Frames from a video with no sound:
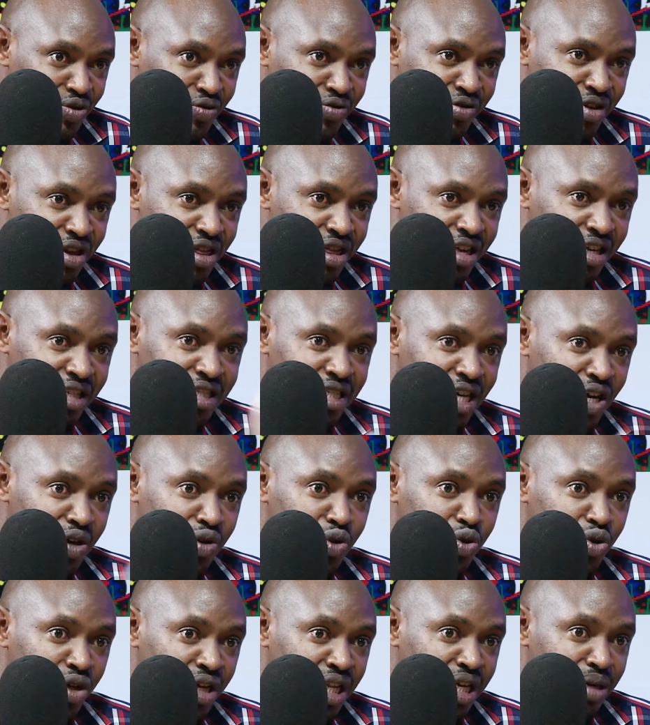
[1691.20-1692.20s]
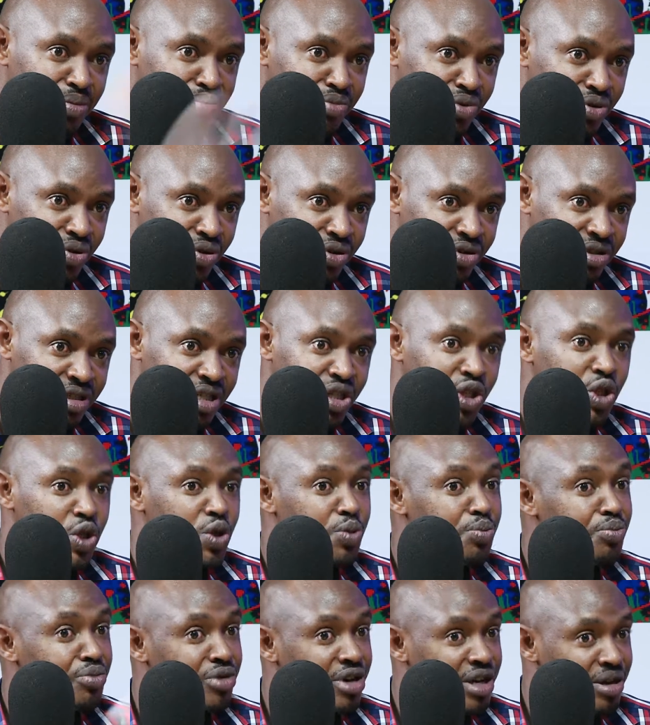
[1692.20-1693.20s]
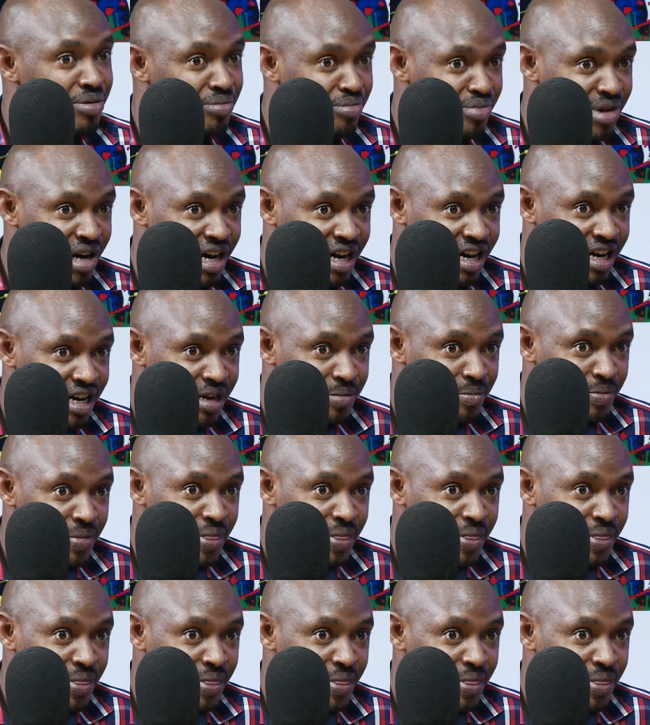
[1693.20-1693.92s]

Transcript: you borrow, you bring back with interest.